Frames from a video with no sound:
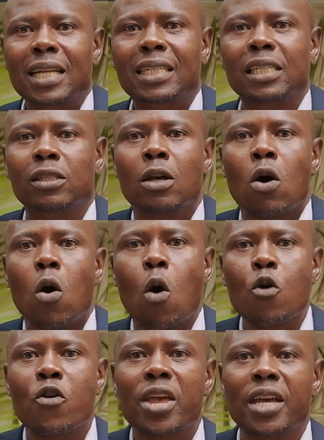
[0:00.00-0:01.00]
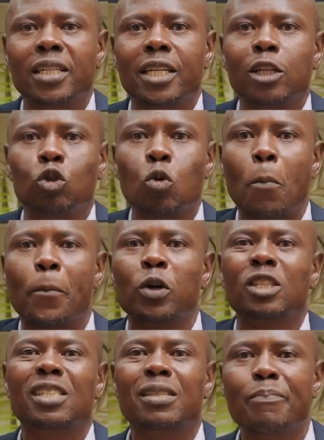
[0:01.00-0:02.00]
that is oriented to
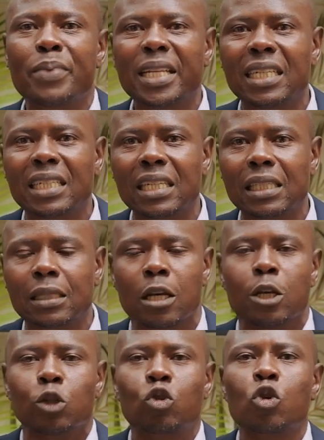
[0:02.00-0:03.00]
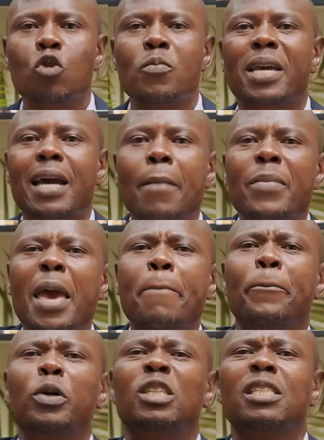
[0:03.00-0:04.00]
possibilities. So you become a
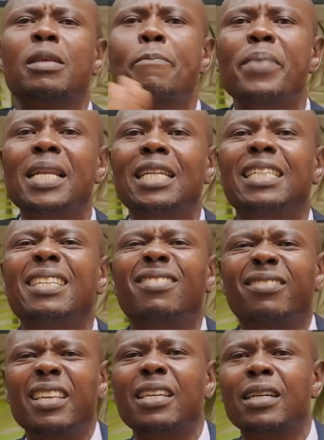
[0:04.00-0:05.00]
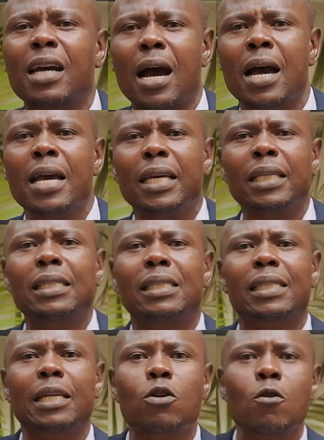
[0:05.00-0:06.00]
possibility thinker
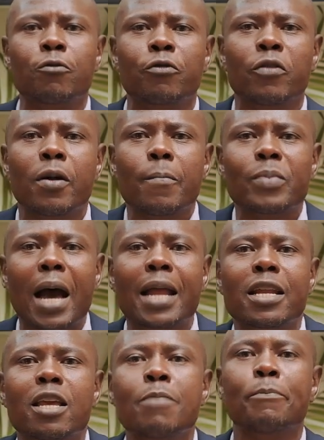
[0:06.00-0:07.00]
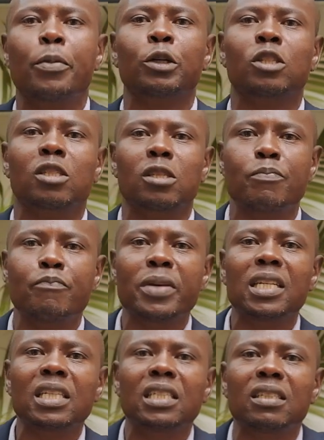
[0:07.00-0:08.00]
instead of an
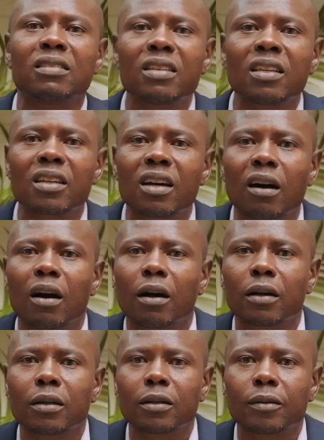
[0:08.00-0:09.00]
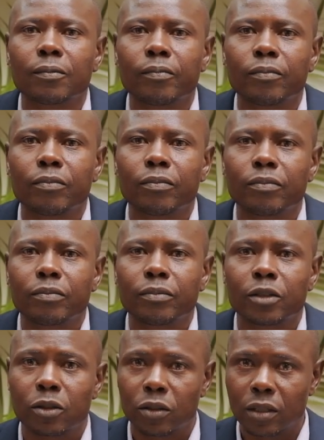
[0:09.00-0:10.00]
impossibility thinker.
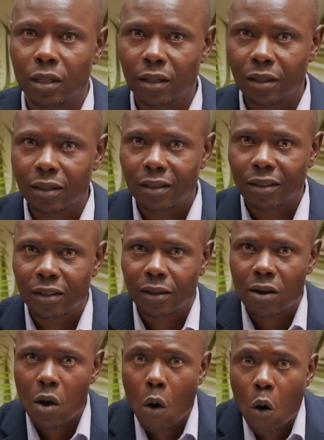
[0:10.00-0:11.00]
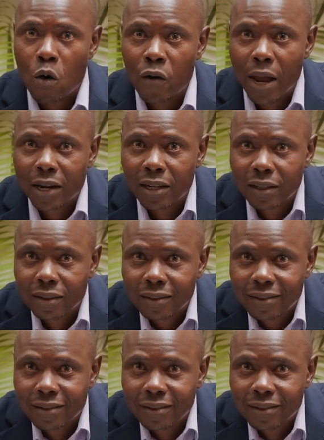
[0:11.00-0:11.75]
You see? Already.